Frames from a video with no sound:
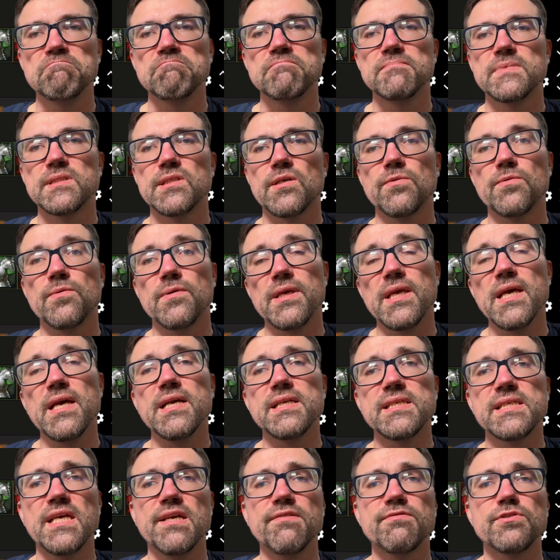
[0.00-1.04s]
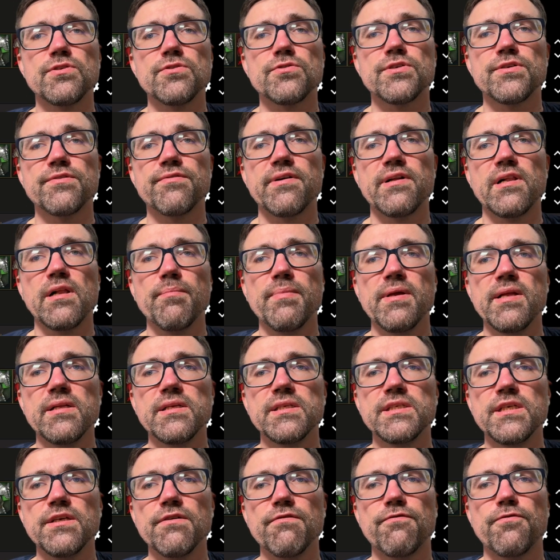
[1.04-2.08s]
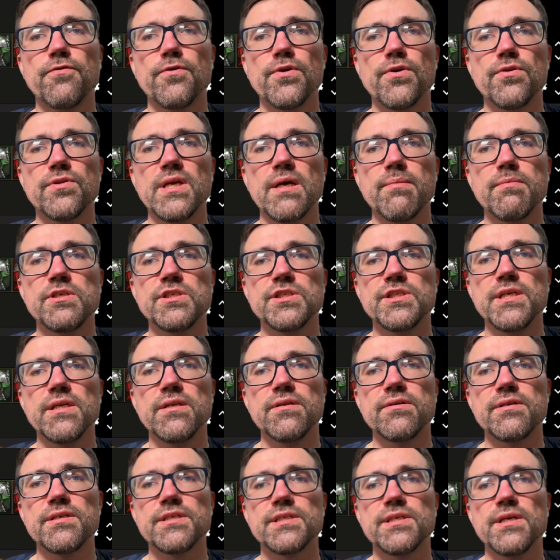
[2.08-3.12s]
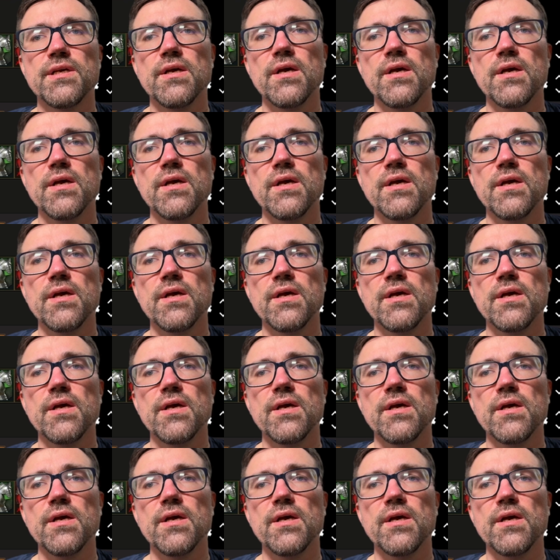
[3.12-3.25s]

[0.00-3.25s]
So yeah, it gives you survivability for your damage dealers.